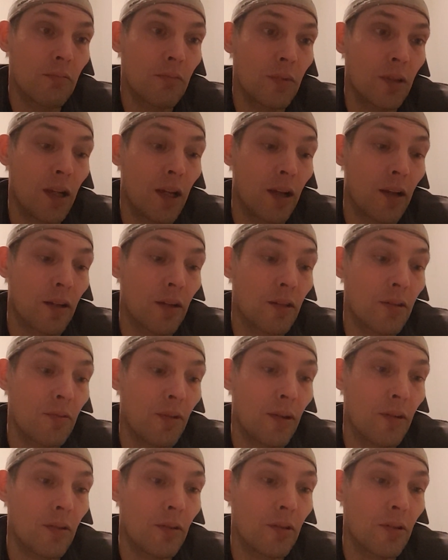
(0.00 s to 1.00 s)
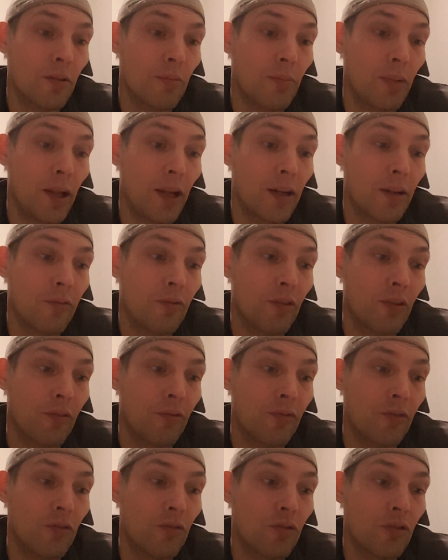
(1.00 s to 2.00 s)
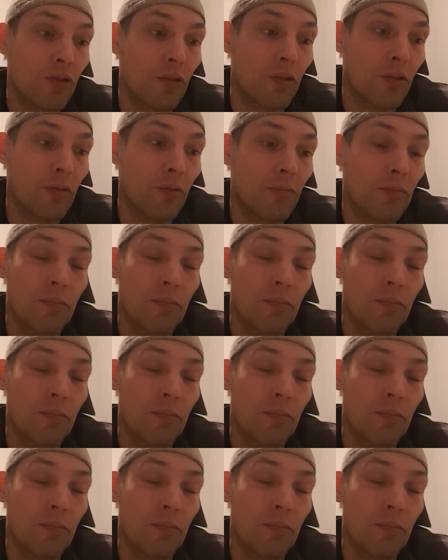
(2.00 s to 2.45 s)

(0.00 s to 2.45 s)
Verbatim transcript: yeah, because you're planning for the future.